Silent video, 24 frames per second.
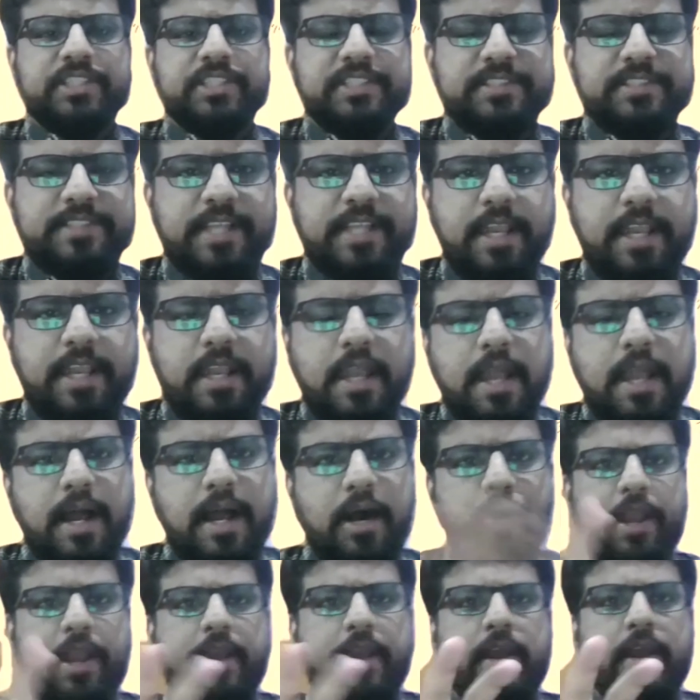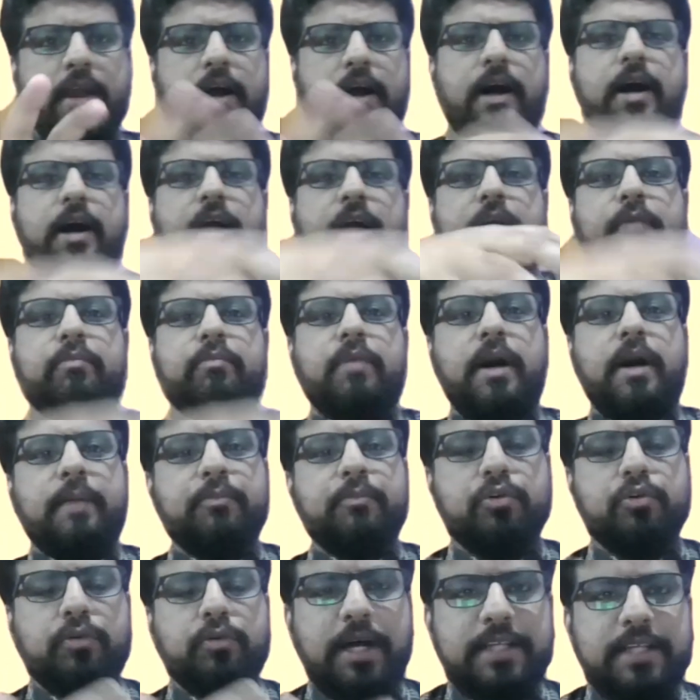is key. Okay, I'm
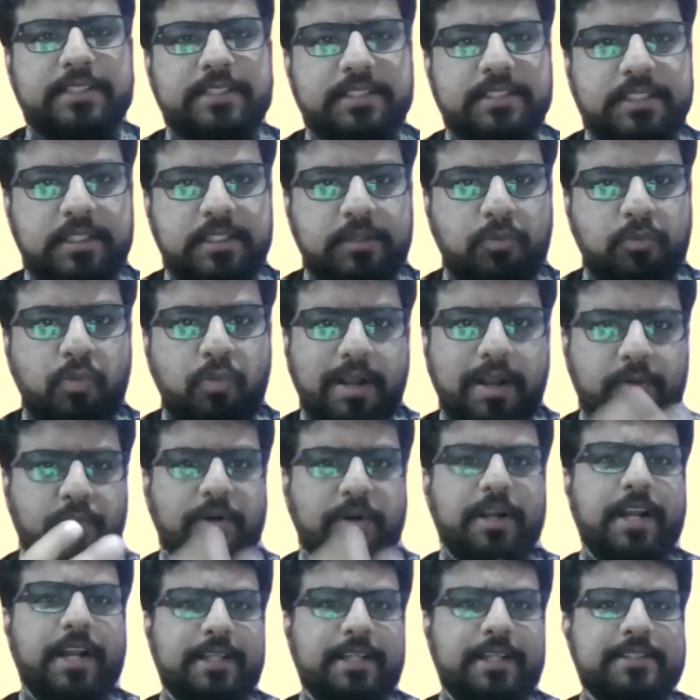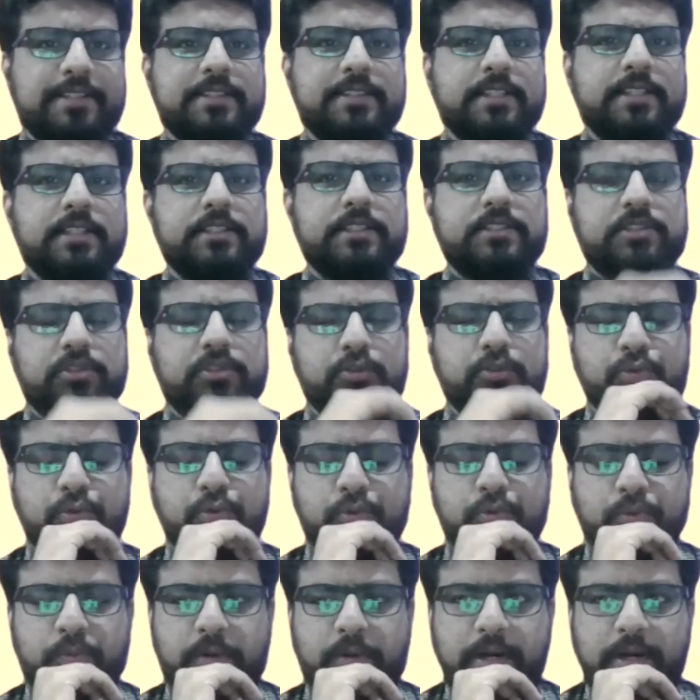going to ask one-word answers
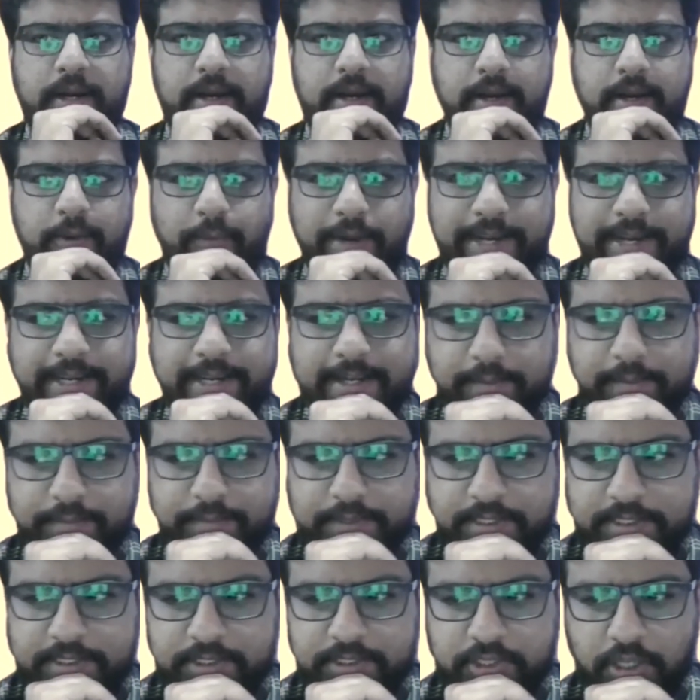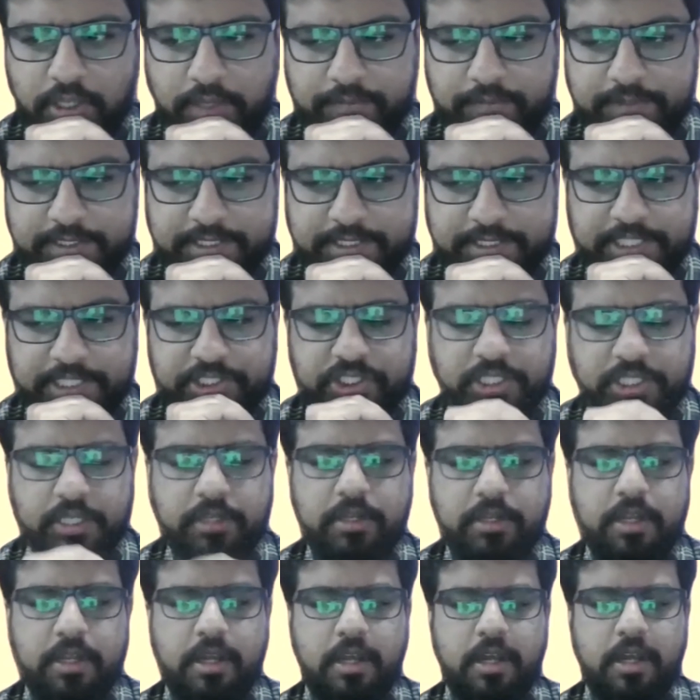to wind up this
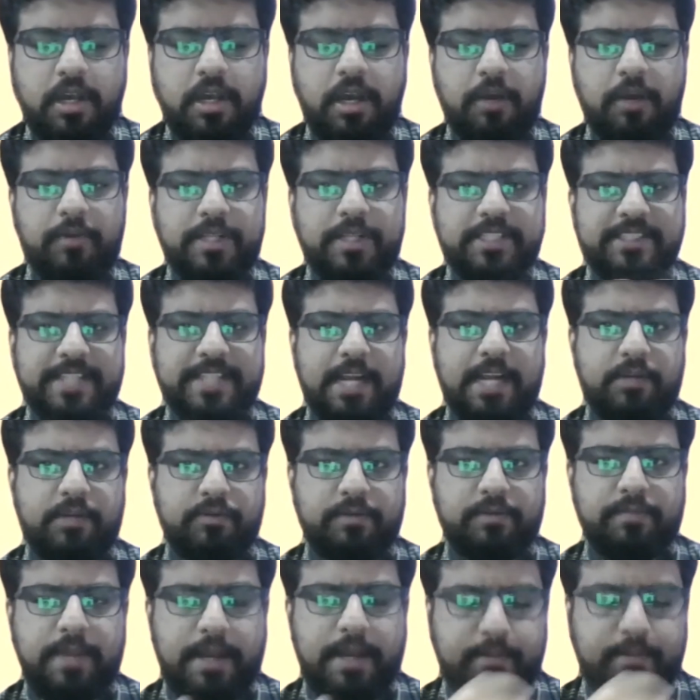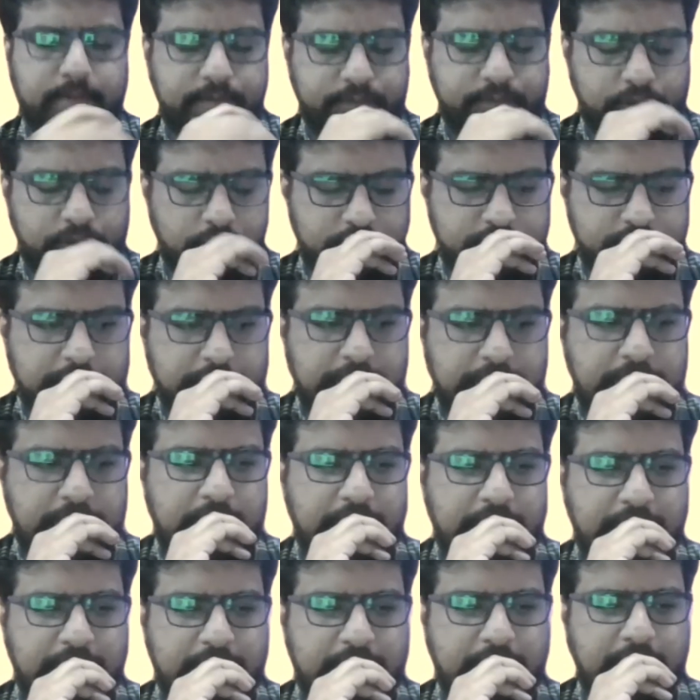conversation. We'll start with ma'am, of course.
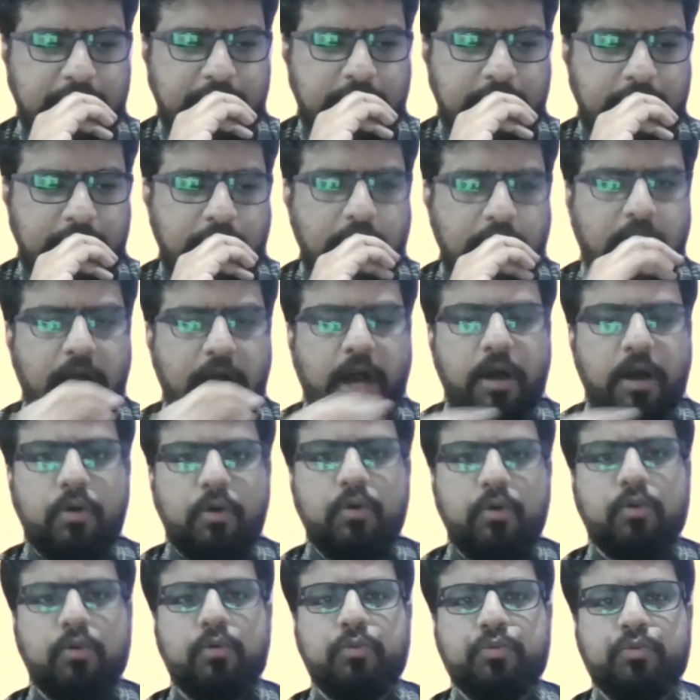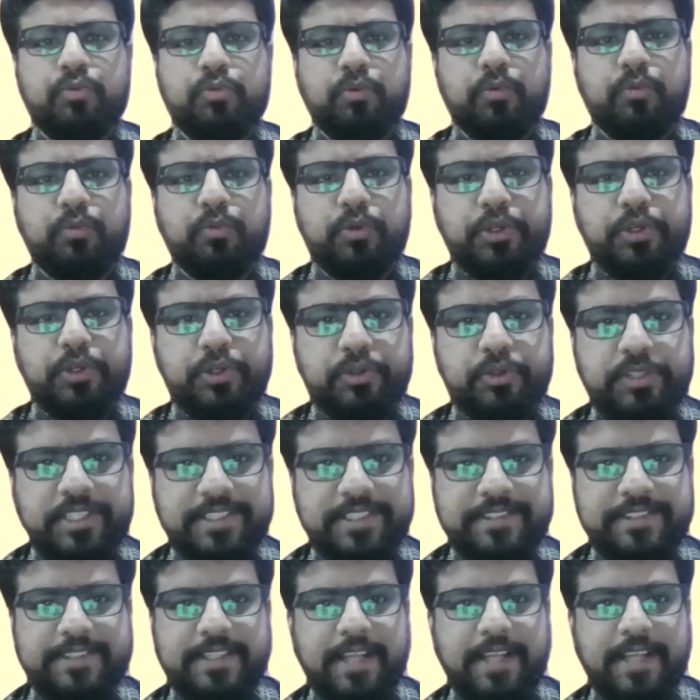How would you
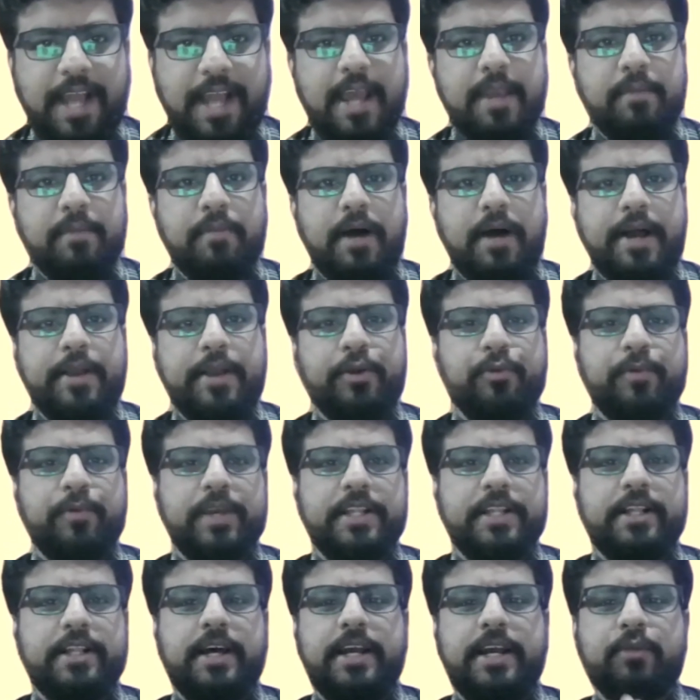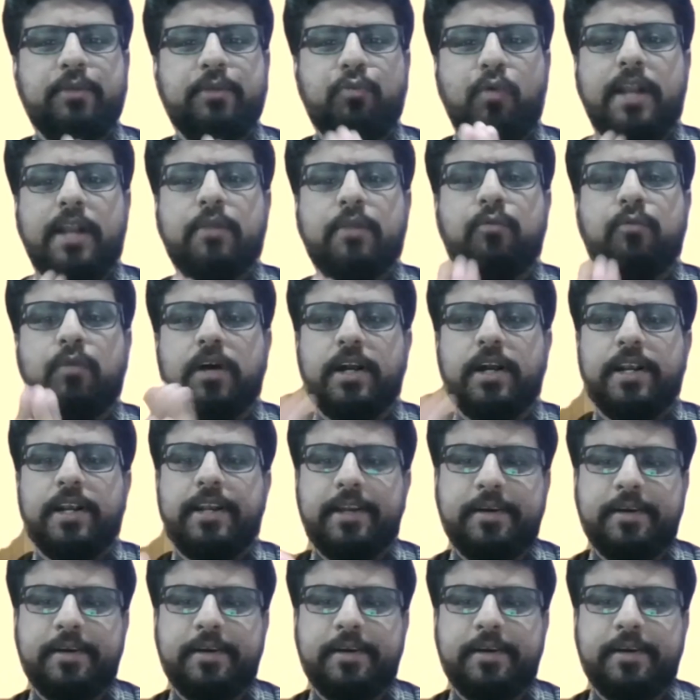describe Ayurveda in one word?